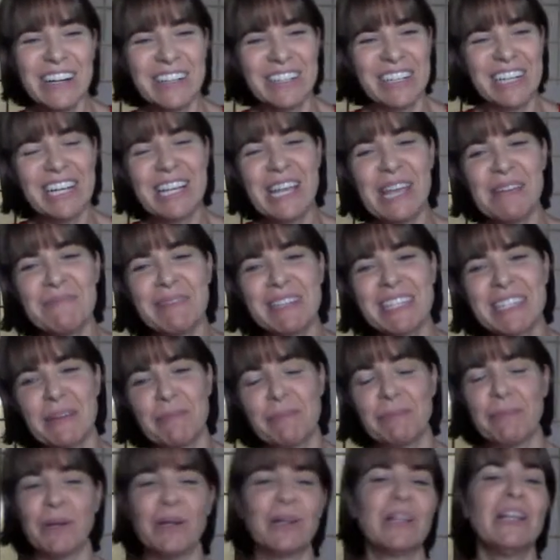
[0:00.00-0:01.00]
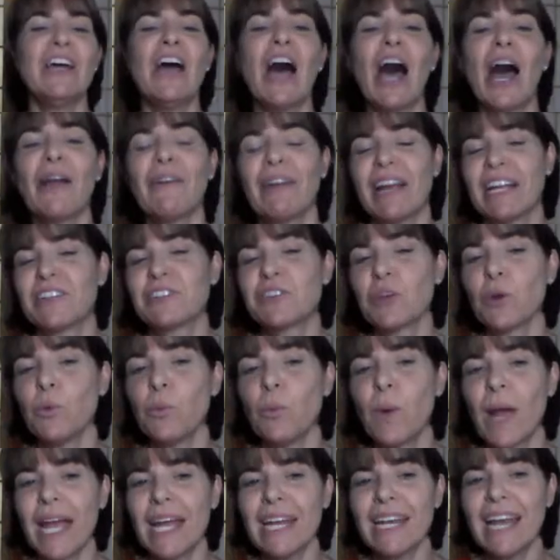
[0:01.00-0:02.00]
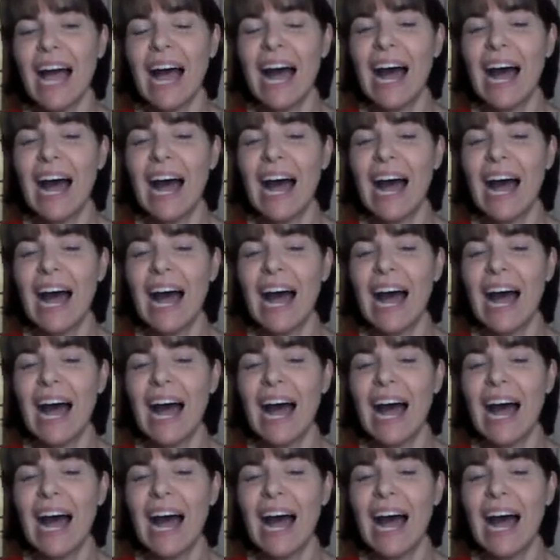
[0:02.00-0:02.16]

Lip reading: We're going to keep it simple. All right, so when